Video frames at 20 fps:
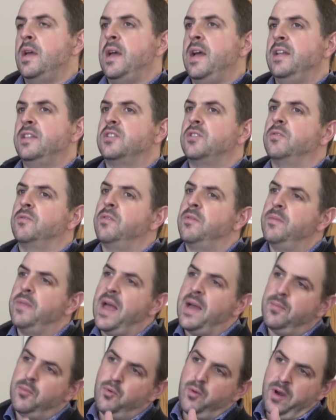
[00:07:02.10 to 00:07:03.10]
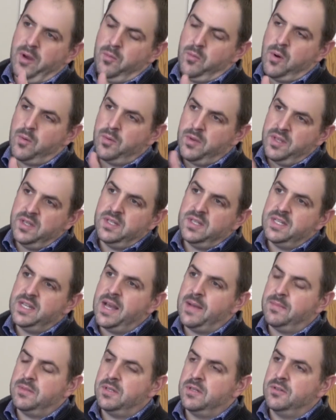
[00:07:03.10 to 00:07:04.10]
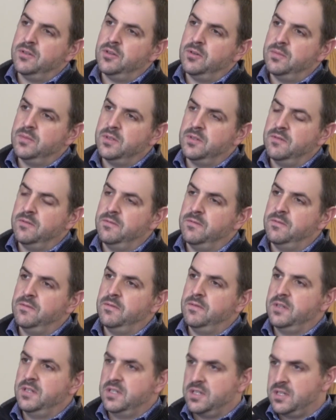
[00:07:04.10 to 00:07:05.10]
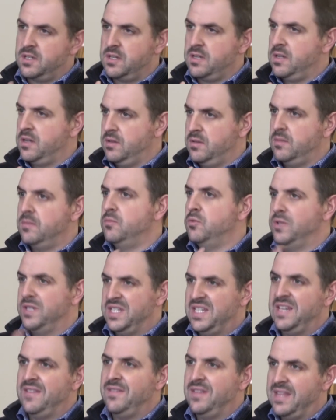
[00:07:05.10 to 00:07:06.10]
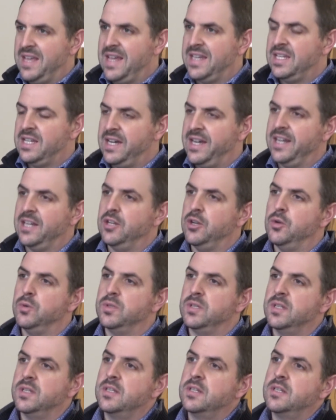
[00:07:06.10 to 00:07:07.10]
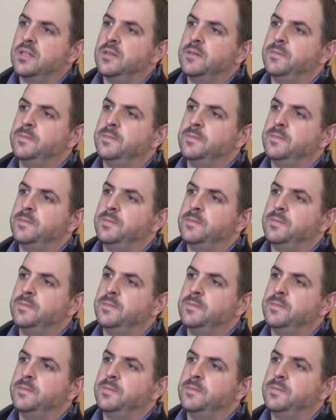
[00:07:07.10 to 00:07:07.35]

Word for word: And so, from that point, what were the steps in terms of uh, receiving that diagnosis?